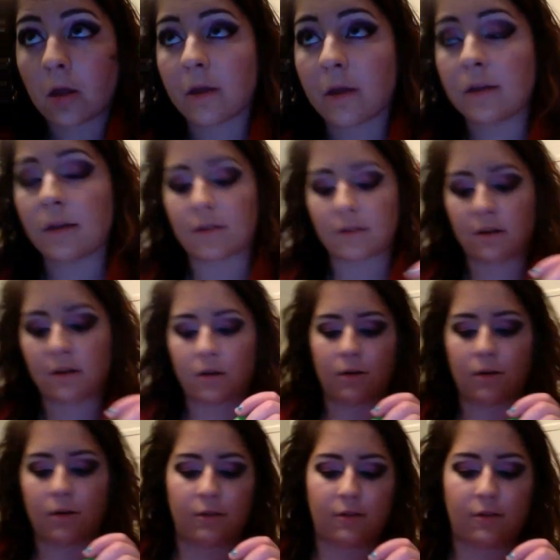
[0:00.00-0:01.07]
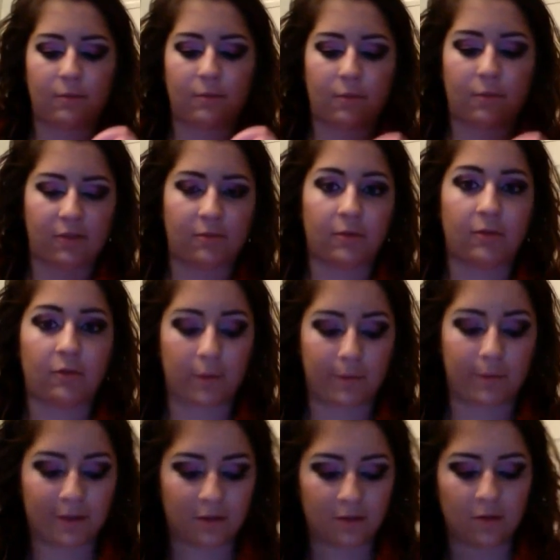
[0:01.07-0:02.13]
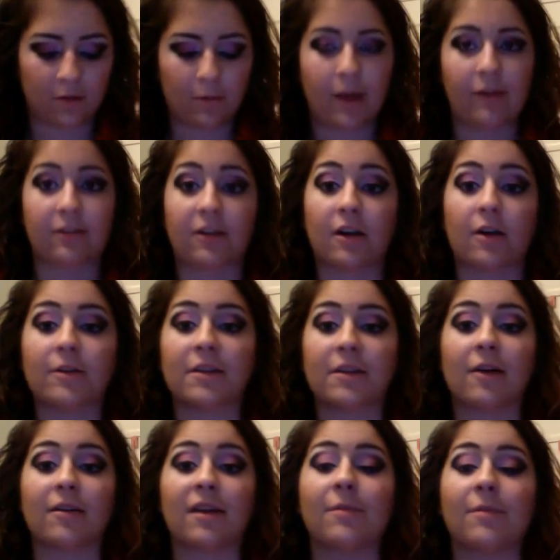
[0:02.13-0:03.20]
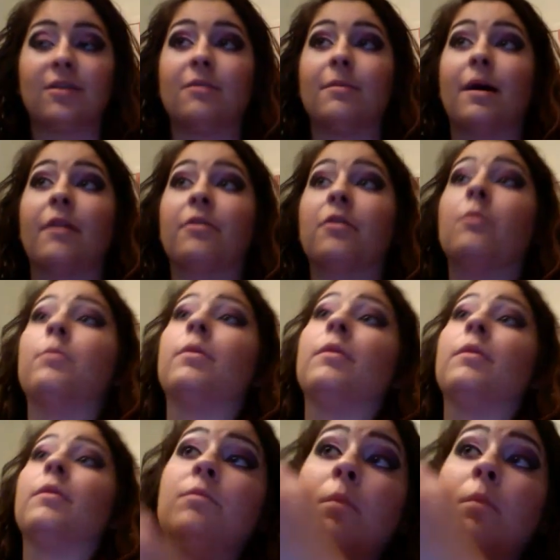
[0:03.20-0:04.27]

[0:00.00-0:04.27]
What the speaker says: And yes, I know it's impossible for women to do mascara without keeping their mouth open.